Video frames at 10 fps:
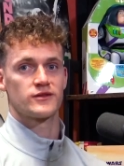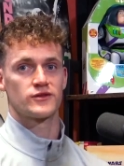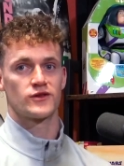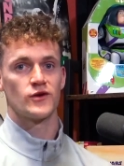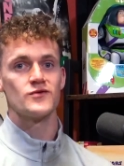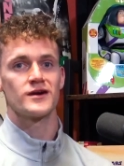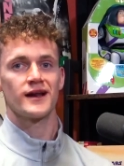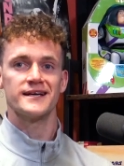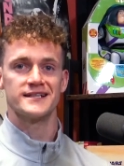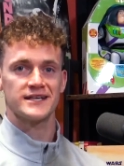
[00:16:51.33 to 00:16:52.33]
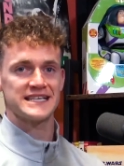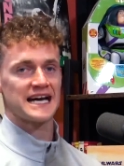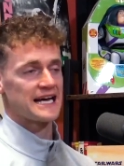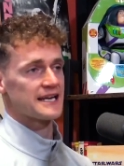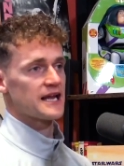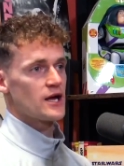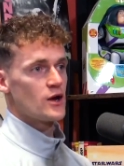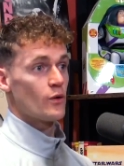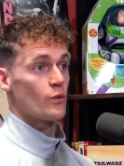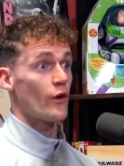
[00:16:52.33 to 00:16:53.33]
two clients I had
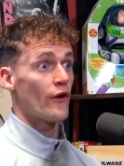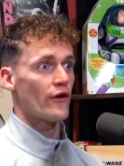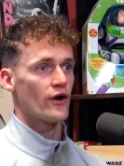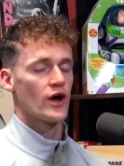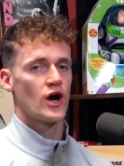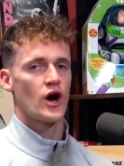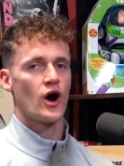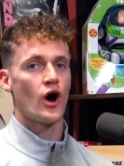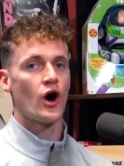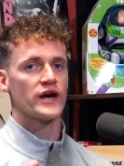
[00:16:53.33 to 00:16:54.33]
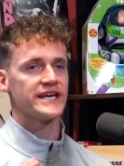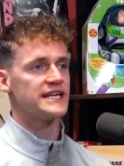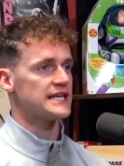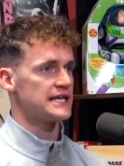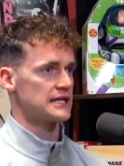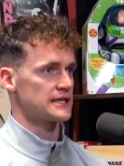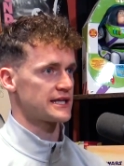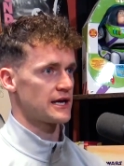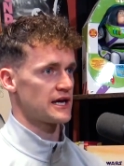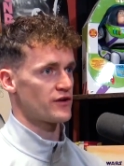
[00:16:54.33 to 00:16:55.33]
were ideal.
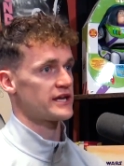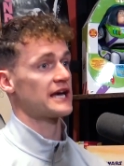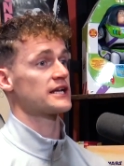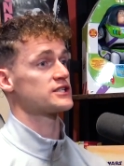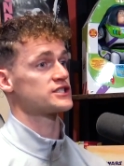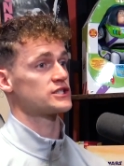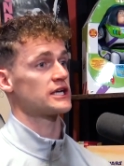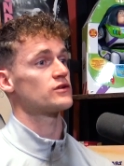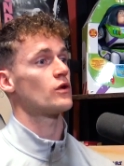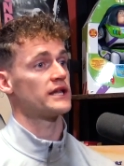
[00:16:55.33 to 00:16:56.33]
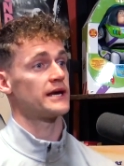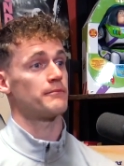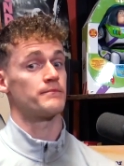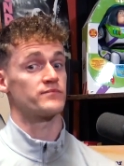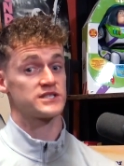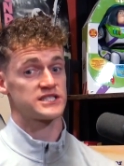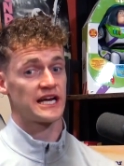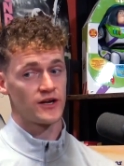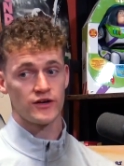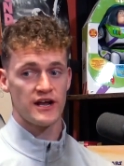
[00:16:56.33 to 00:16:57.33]
They, if I had to set, told them
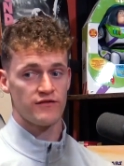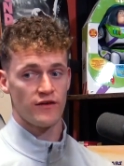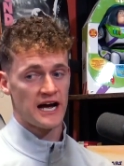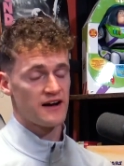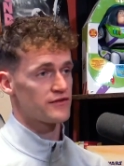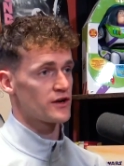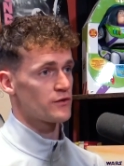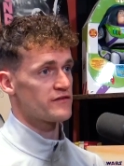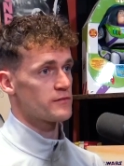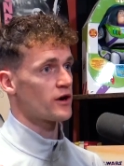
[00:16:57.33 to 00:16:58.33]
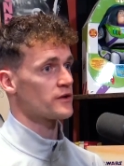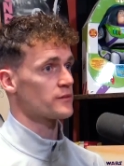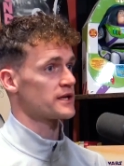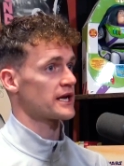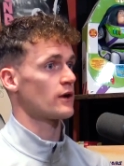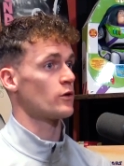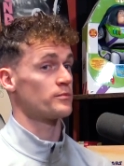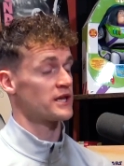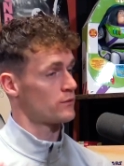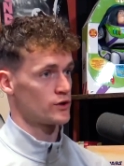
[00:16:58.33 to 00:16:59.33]
stand on your head for a half an hour every morning when you get up,
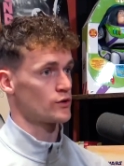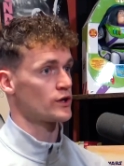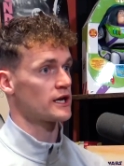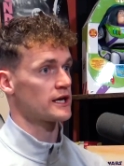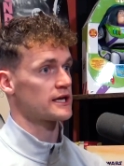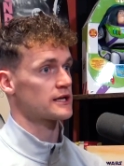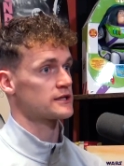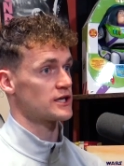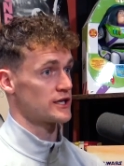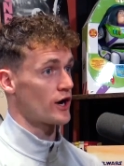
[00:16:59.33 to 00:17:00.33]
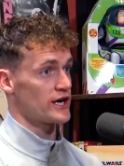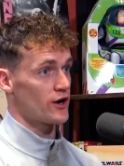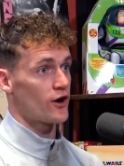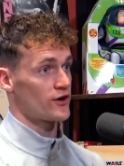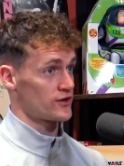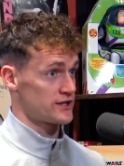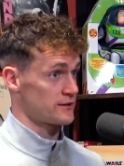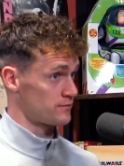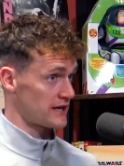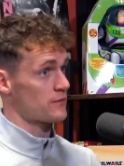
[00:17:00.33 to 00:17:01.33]
they would have done it. Like, right. in, in order to
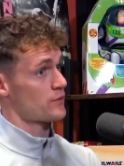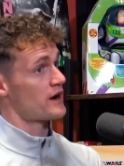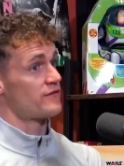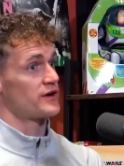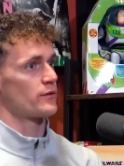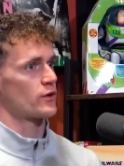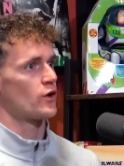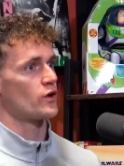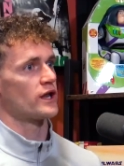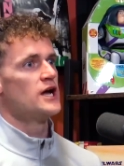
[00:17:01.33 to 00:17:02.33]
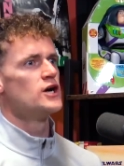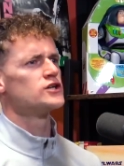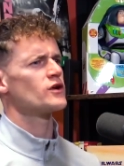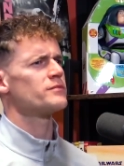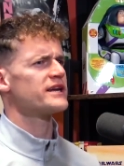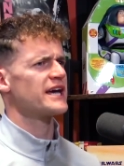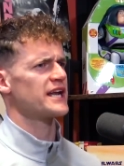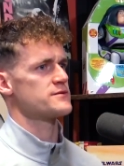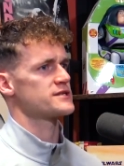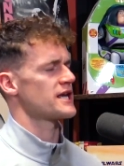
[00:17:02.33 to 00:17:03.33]
get yeah. wherever they were going. So in my head,
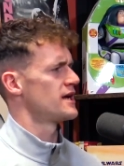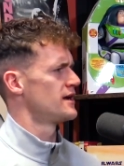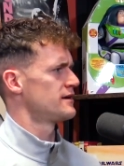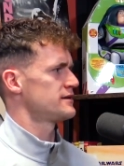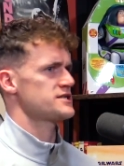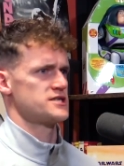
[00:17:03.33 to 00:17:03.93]
I was like, this